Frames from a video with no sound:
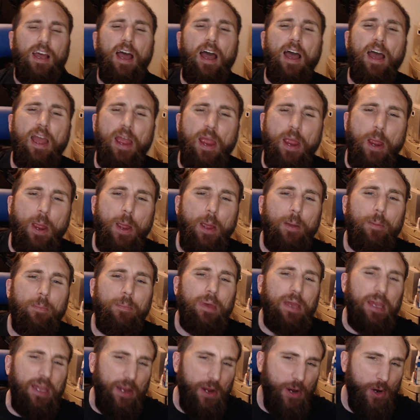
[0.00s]
I am
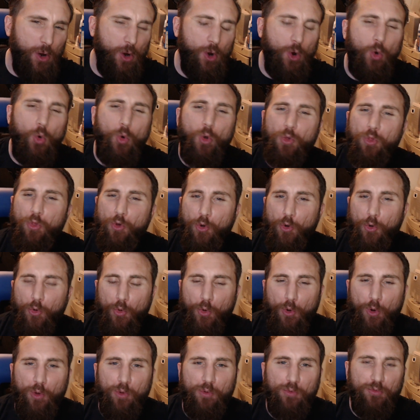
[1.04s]
here with a
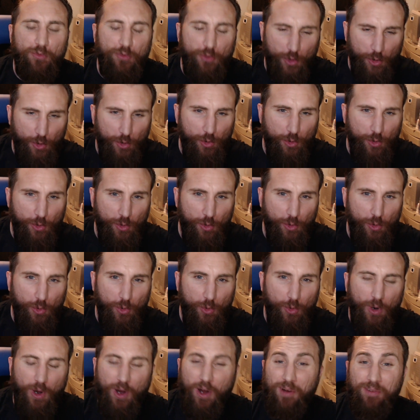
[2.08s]

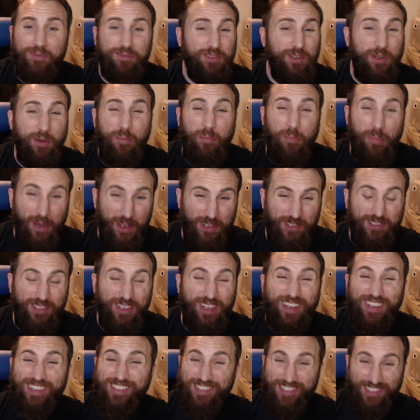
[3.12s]
review of Limp
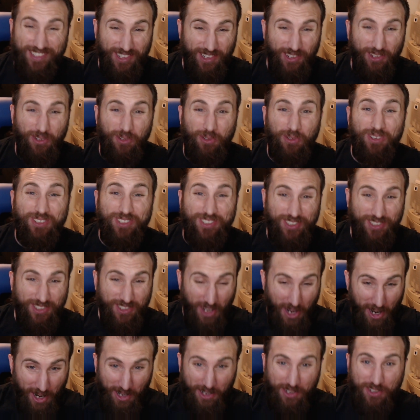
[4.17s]
Bizkit Still
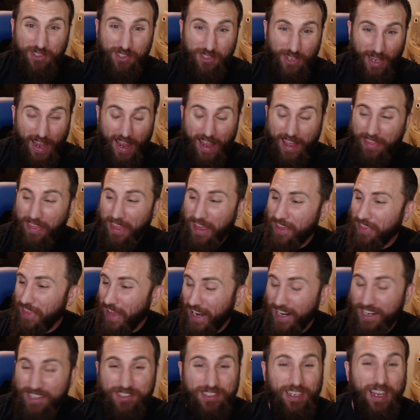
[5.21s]
Sucks, and
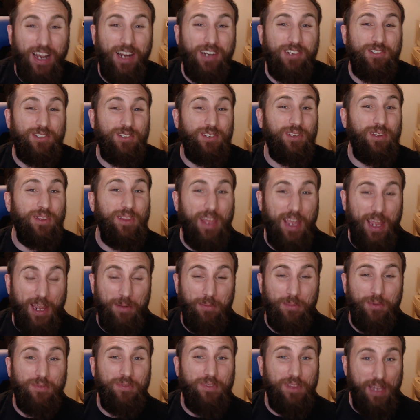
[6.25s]
that is actually the
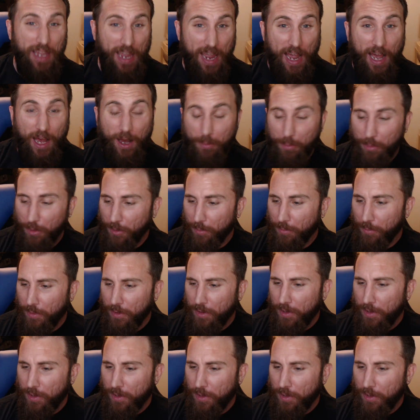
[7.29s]
name of the album.